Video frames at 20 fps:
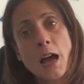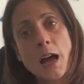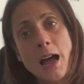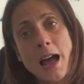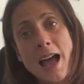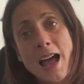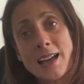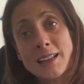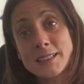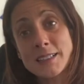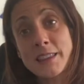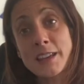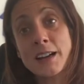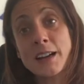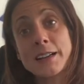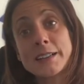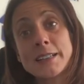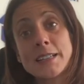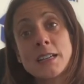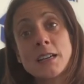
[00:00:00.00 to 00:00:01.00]
And
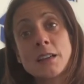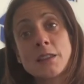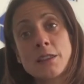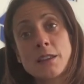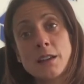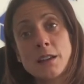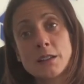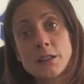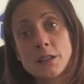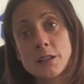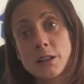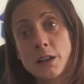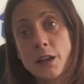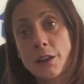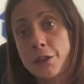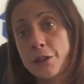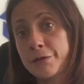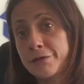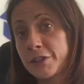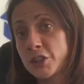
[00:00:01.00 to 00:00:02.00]
the idea that
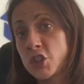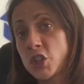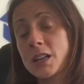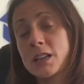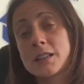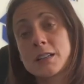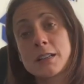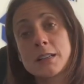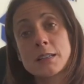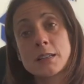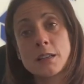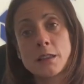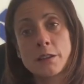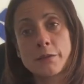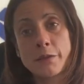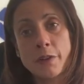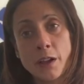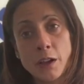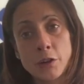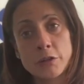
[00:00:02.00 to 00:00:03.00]
the fragilities
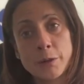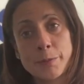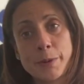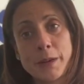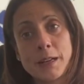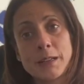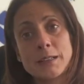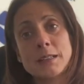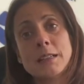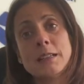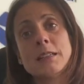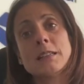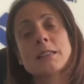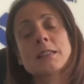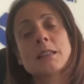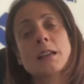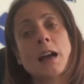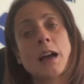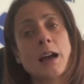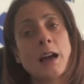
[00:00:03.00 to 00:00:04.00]
and the
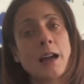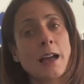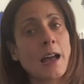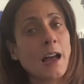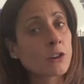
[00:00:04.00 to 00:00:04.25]
vulnerabilities